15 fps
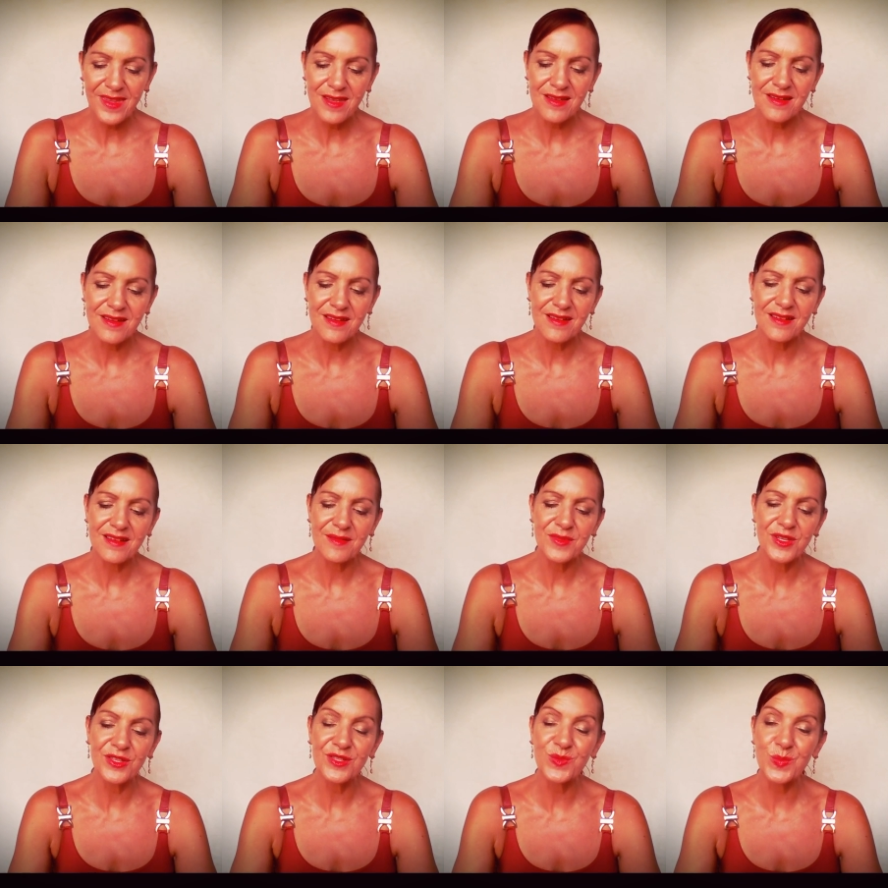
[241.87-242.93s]
Um, you
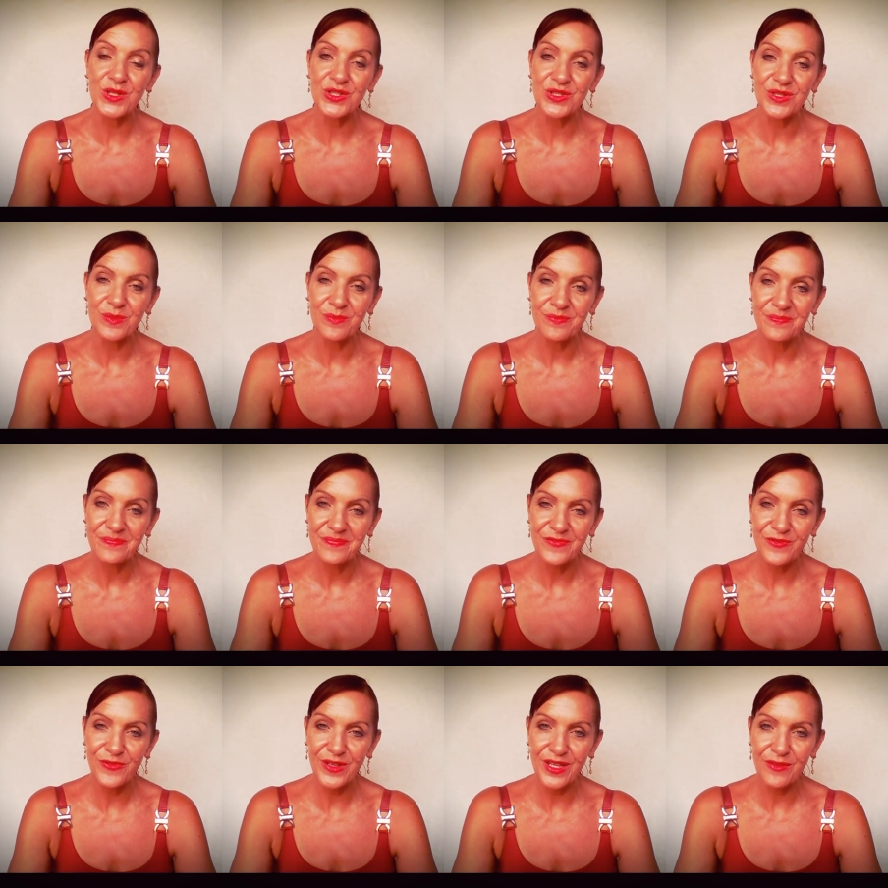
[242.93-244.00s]
can just picture them,
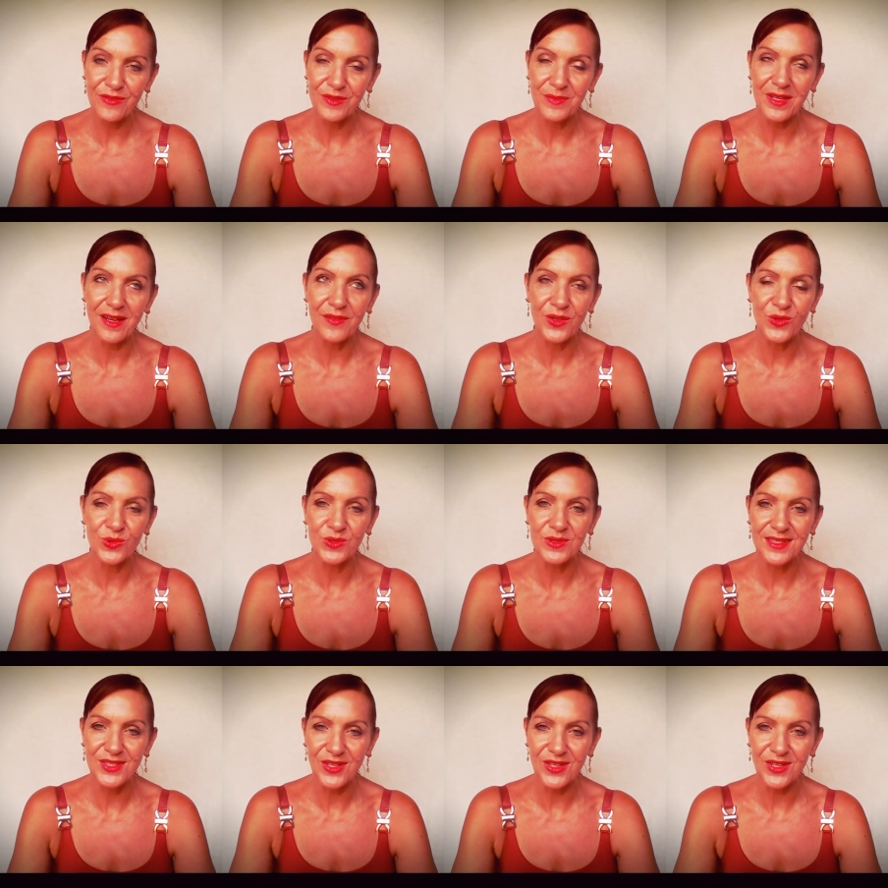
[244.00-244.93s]
forgive them, cut the cords and